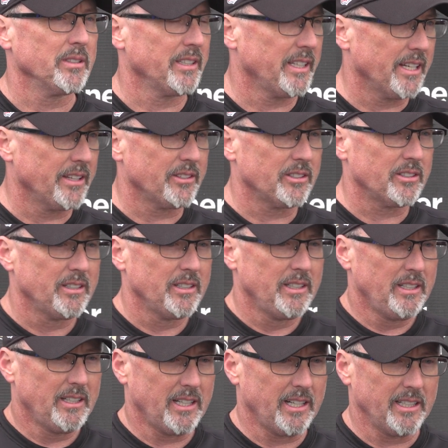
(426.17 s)
together,
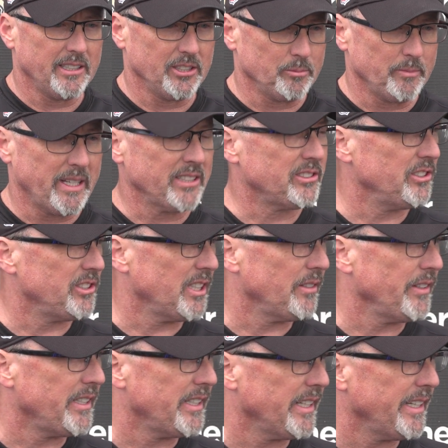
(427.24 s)
his message
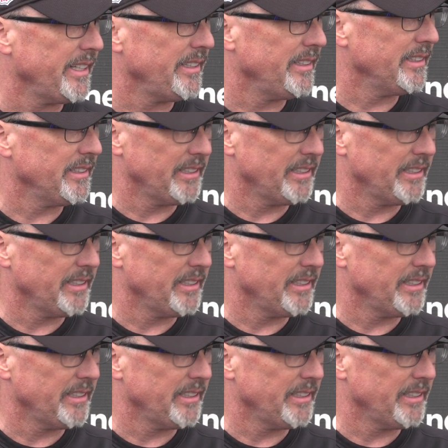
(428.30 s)
every day.